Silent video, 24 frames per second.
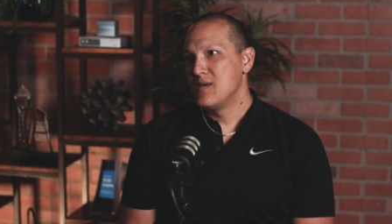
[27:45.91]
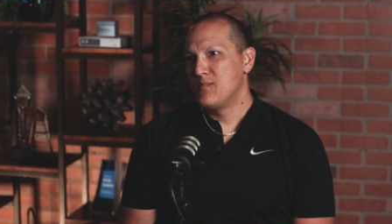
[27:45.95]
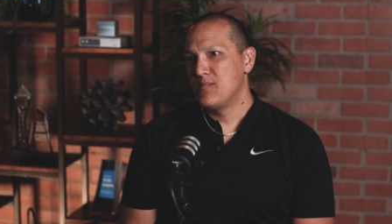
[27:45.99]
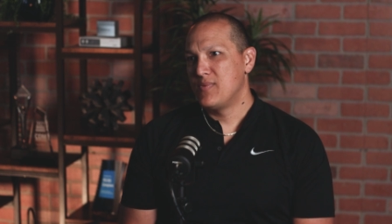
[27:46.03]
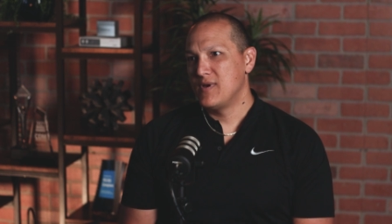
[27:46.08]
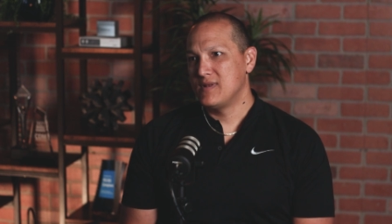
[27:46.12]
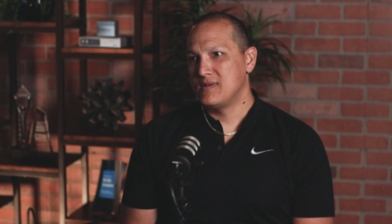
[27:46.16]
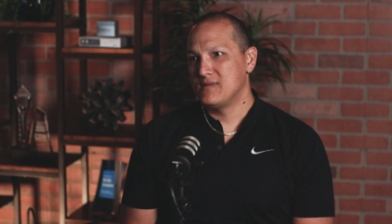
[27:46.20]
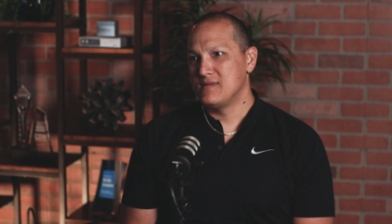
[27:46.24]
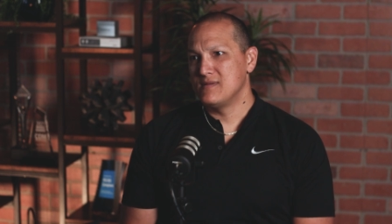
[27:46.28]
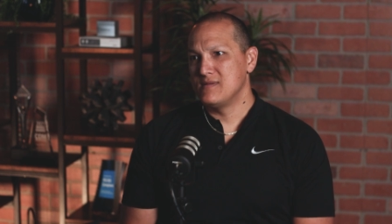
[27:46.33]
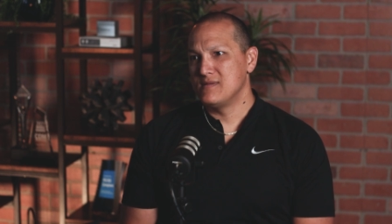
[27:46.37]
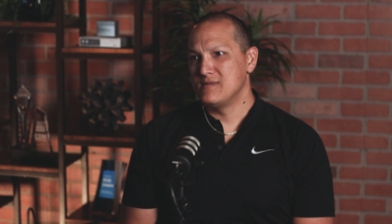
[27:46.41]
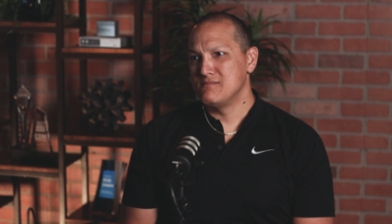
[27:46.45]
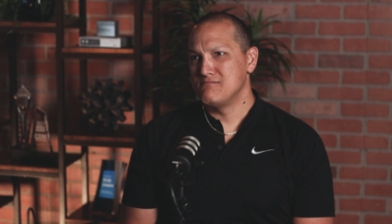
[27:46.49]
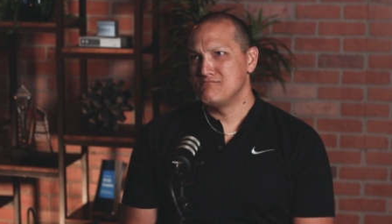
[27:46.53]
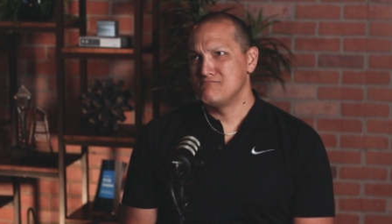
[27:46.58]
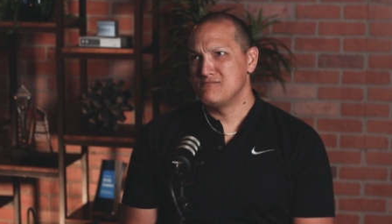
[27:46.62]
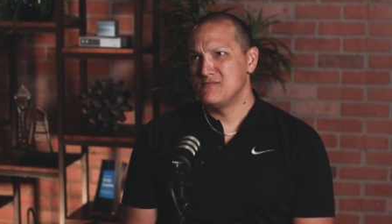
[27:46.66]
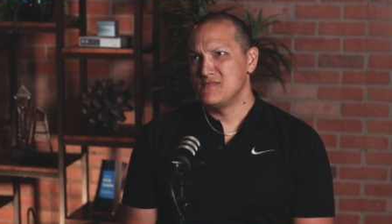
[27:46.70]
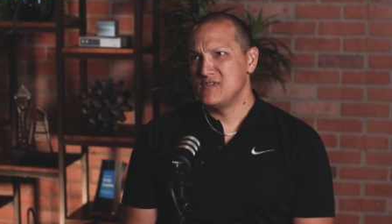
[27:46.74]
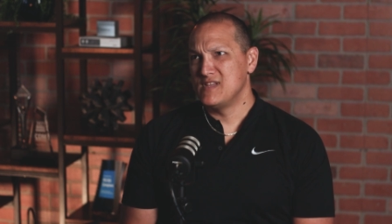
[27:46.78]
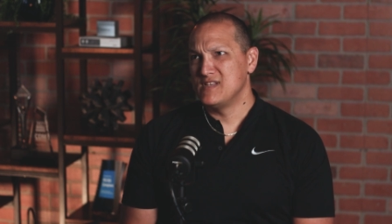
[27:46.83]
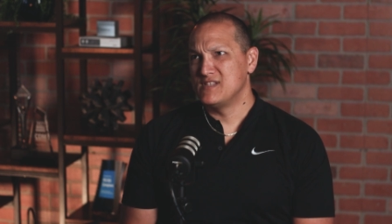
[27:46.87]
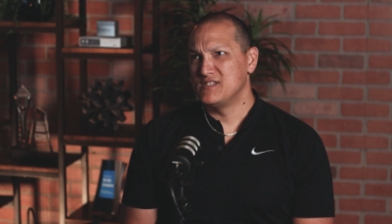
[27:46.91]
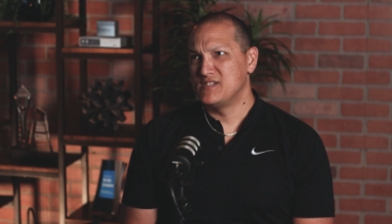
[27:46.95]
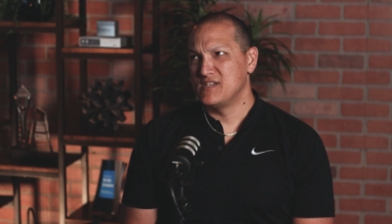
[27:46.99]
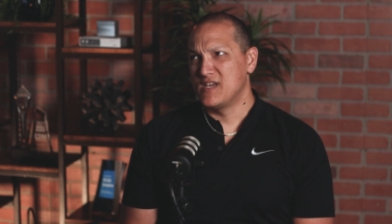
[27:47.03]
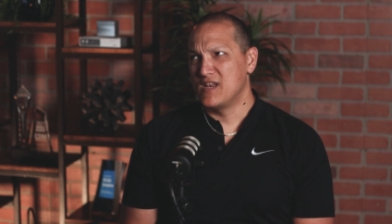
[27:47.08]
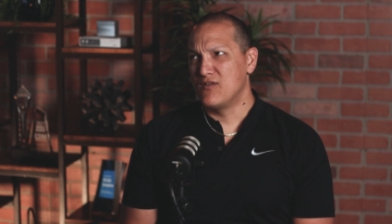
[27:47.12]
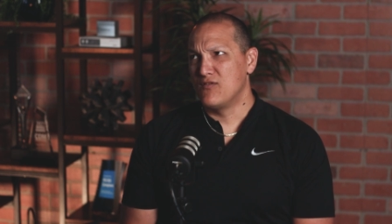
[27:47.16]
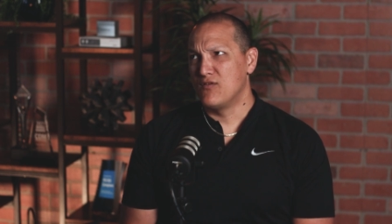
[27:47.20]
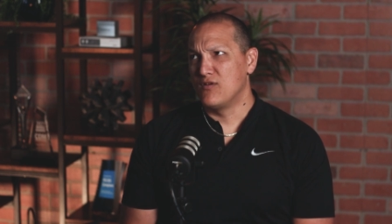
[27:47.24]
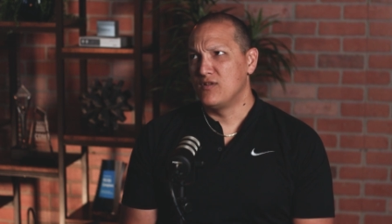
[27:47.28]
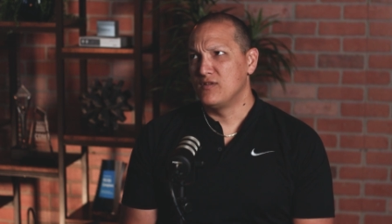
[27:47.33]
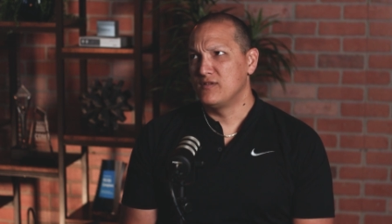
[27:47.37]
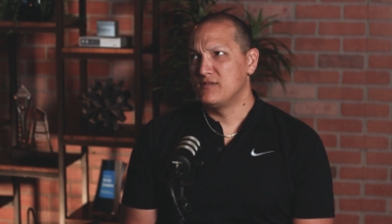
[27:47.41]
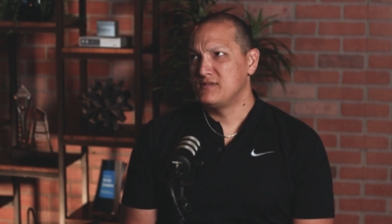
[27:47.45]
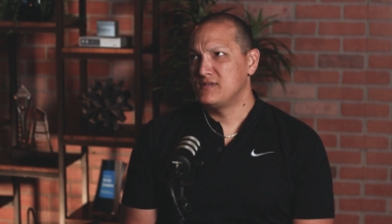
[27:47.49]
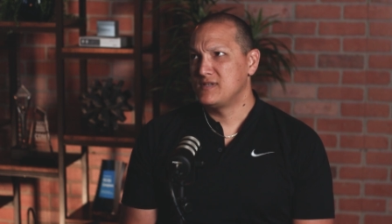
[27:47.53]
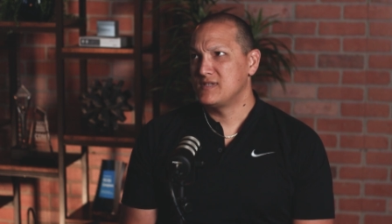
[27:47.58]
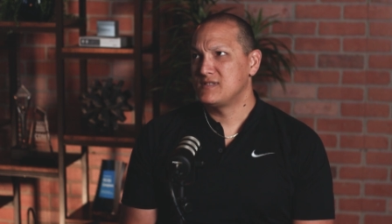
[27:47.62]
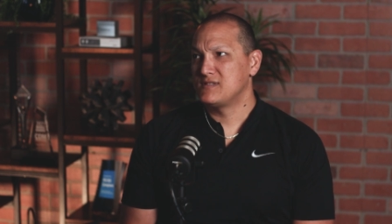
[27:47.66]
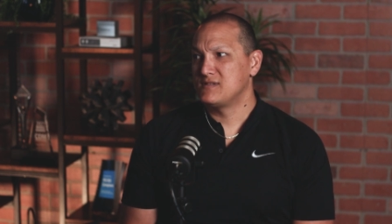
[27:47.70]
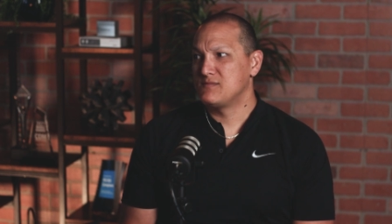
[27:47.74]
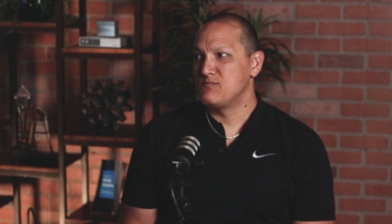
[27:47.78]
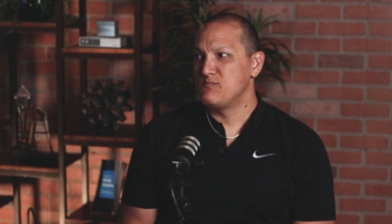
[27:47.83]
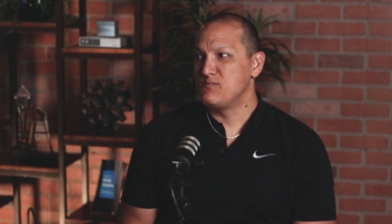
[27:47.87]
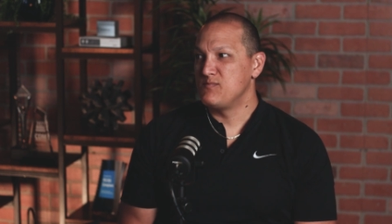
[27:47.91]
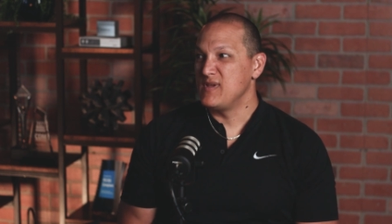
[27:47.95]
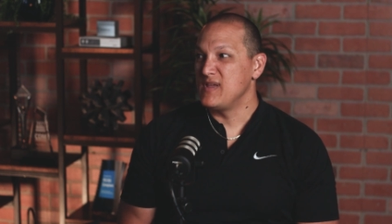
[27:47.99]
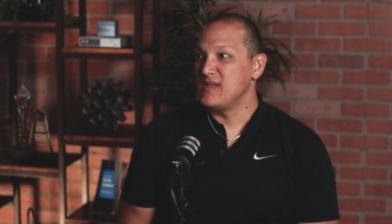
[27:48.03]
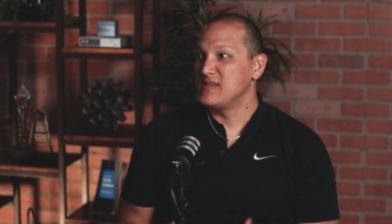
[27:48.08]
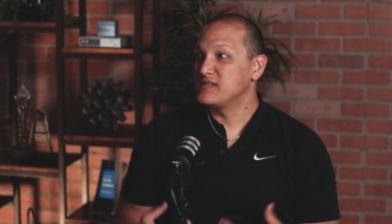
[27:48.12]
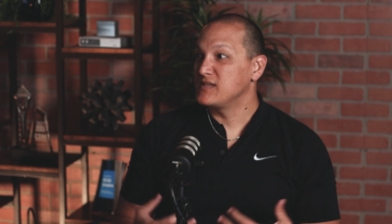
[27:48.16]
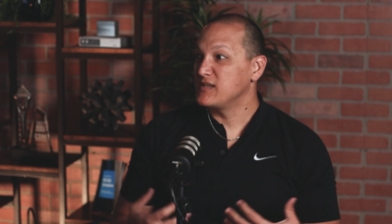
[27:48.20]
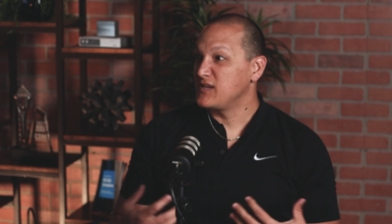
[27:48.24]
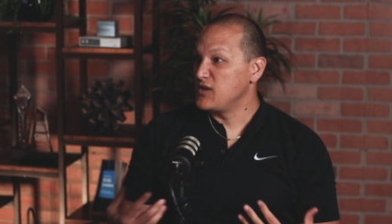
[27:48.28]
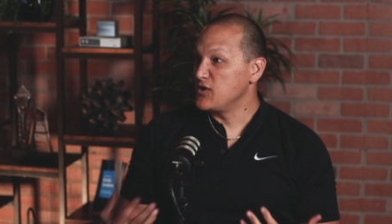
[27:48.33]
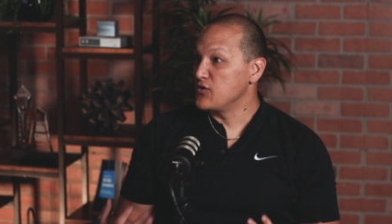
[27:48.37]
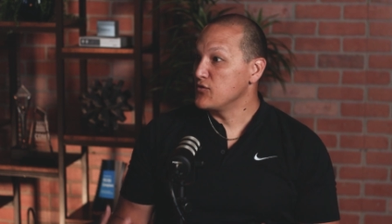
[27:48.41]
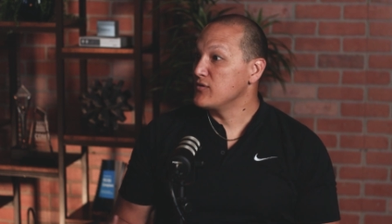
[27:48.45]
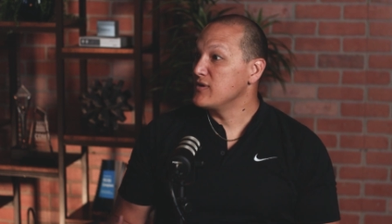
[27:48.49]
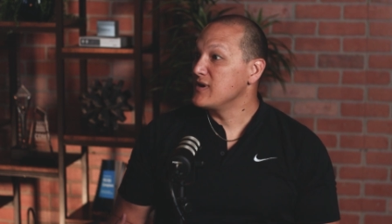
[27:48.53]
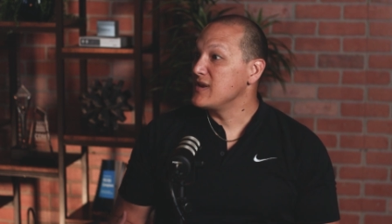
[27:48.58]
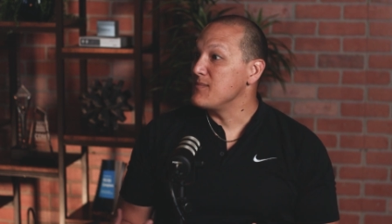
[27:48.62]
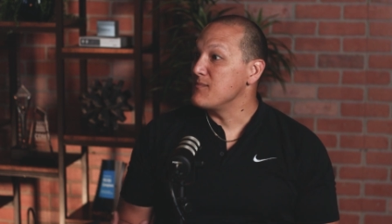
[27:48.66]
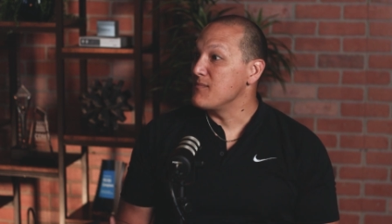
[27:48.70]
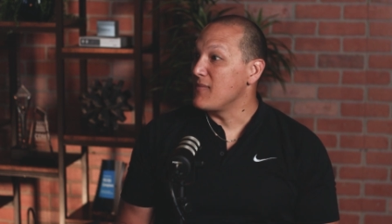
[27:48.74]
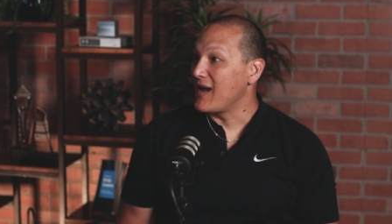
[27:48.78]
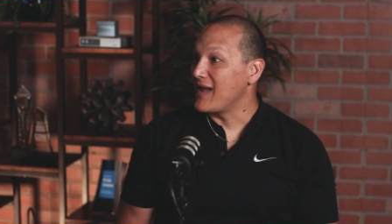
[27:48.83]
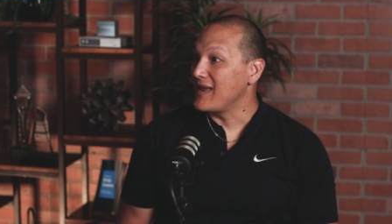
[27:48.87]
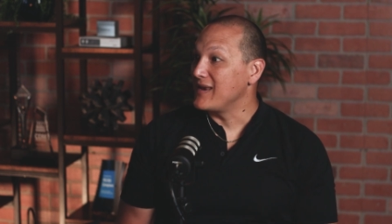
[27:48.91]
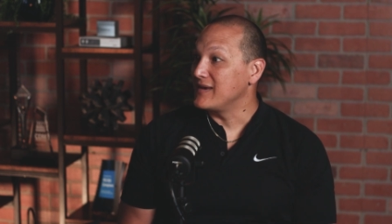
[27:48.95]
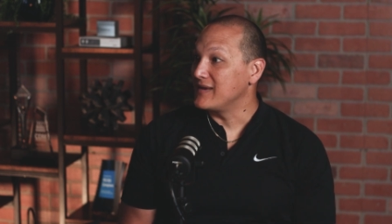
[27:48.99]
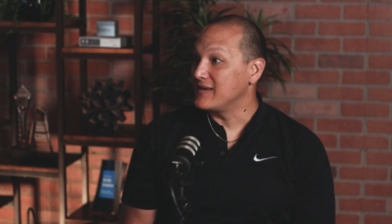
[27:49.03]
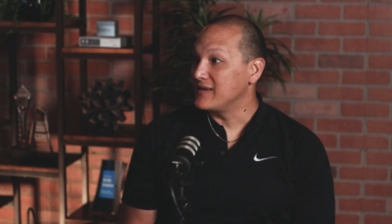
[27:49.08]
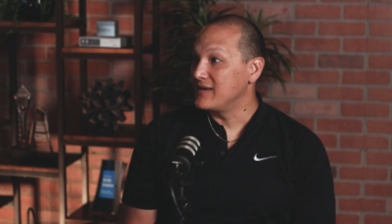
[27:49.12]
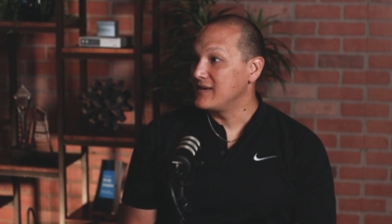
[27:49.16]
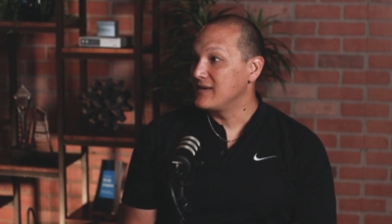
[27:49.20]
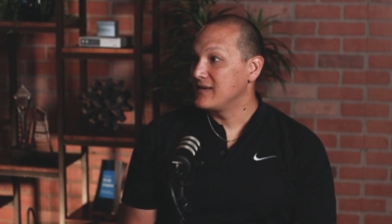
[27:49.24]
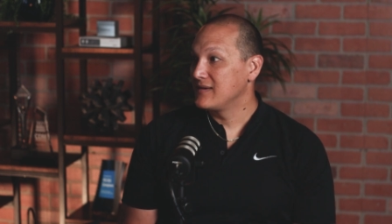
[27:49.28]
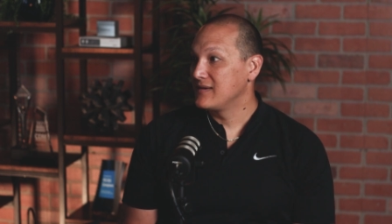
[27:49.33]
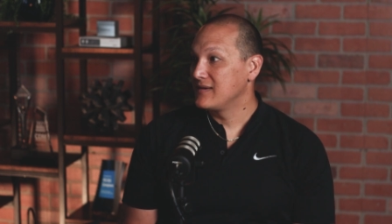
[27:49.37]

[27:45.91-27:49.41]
But in general, just be security minded.